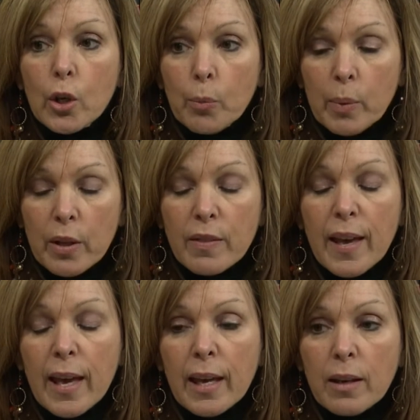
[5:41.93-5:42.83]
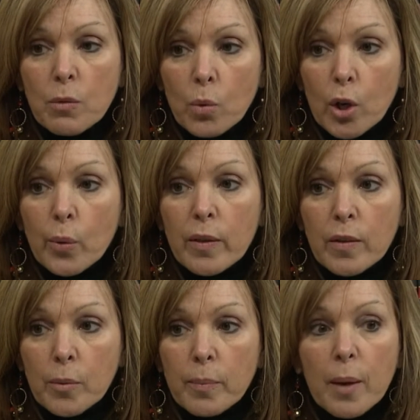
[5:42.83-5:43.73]
but they work with
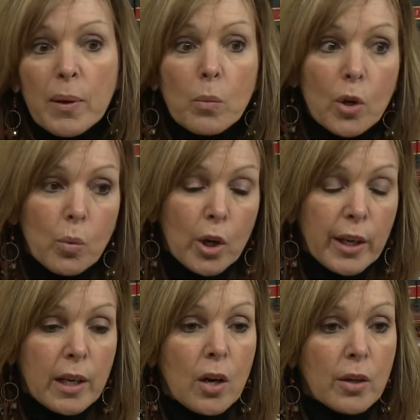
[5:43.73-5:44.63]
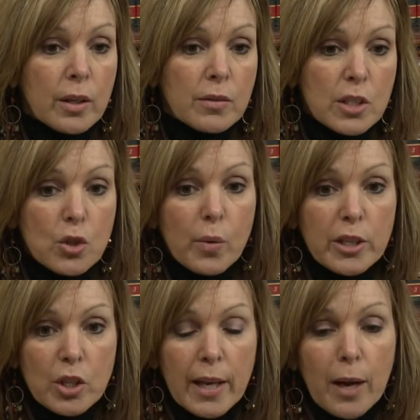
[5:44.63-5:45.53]
them. I mean, we're working on a
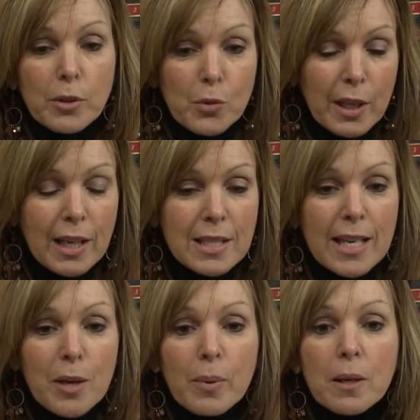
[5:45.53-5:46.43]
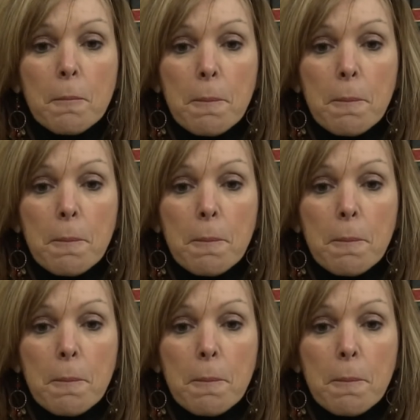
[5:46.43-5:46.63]
situation now, which we can't say, but